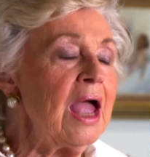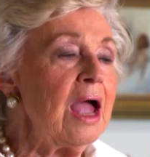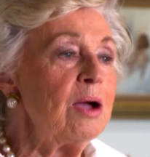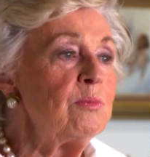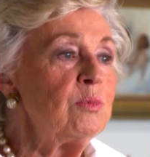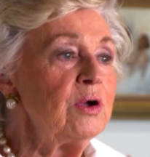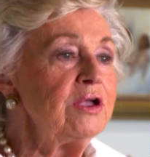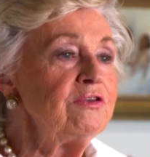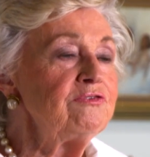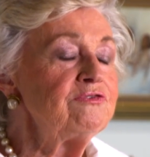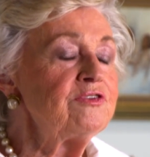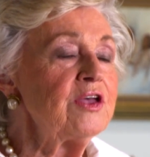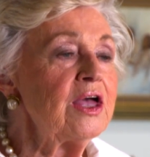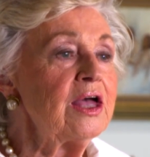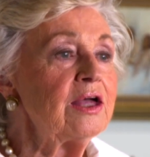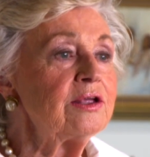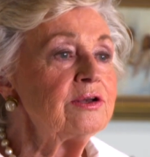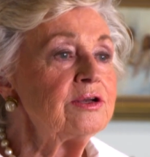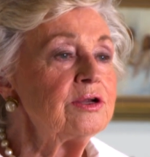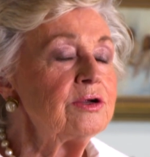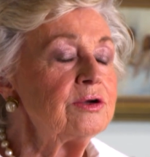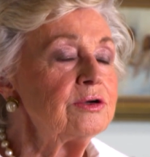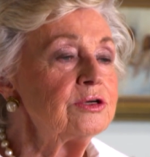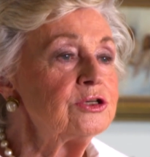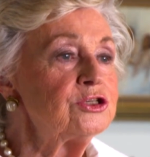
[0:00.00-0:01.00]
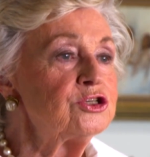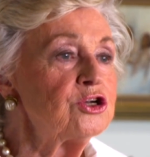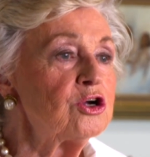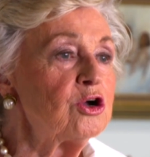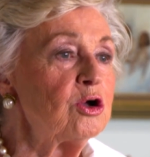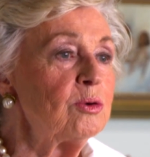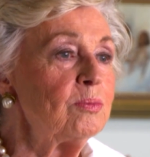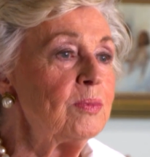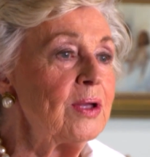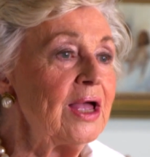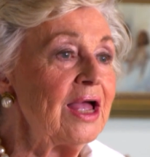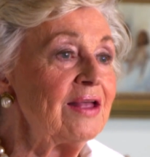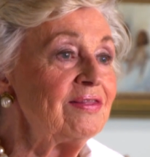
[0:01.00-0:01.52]
And we found her a
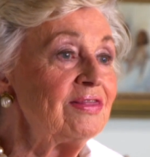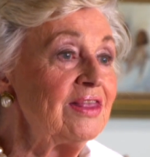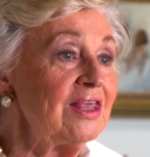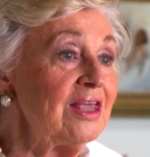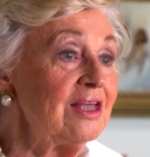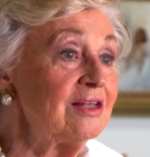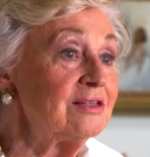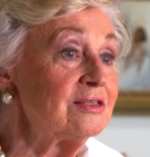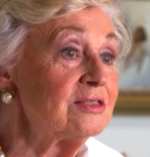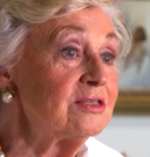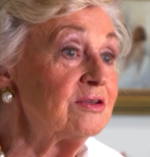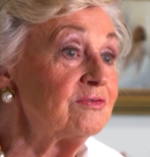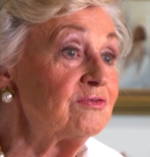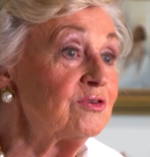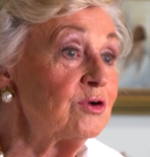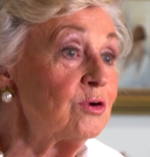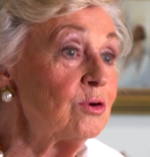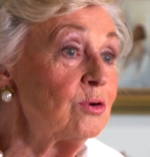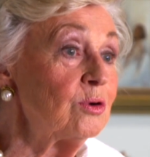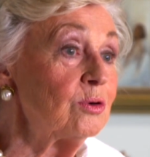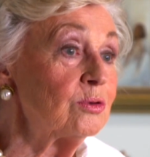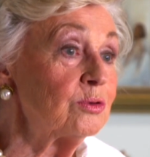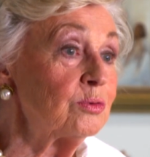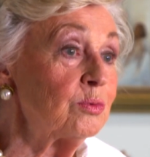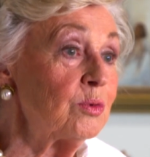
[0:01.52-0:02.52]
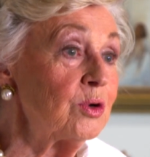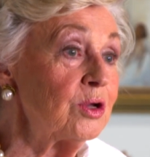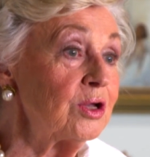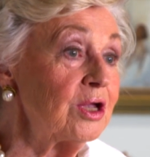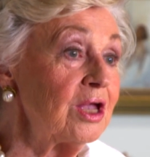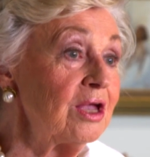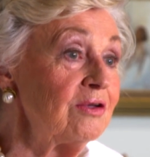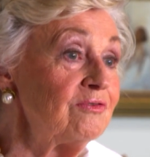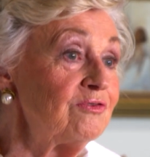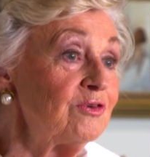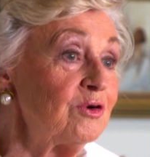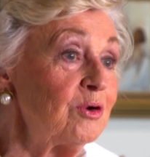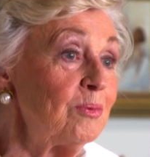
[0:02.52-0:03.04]
job at the Inns of Court,
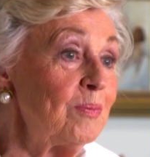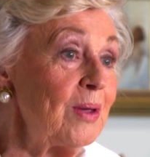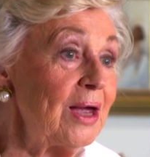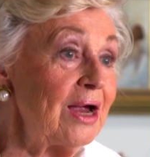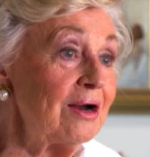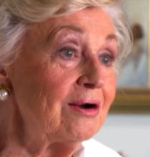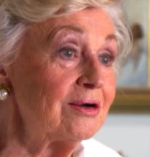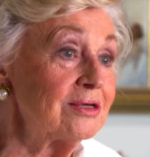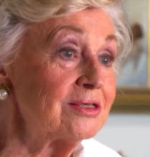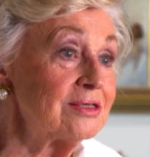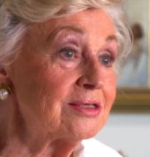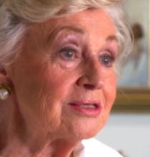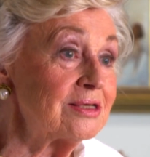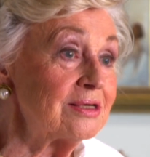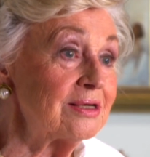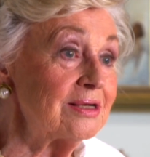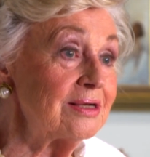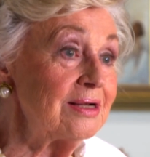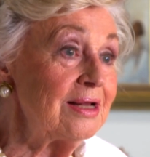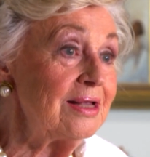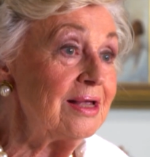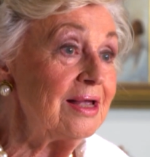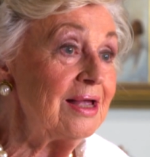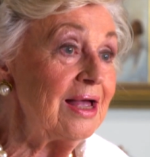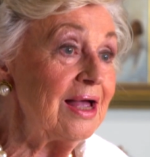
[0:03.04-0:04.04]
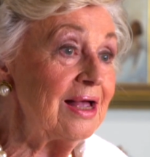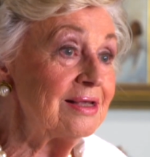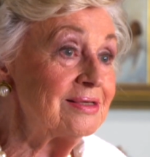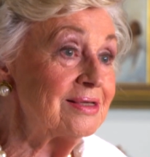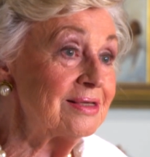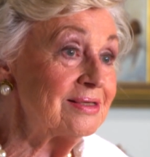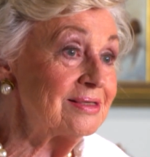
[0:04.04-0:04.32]
working for a barrister as a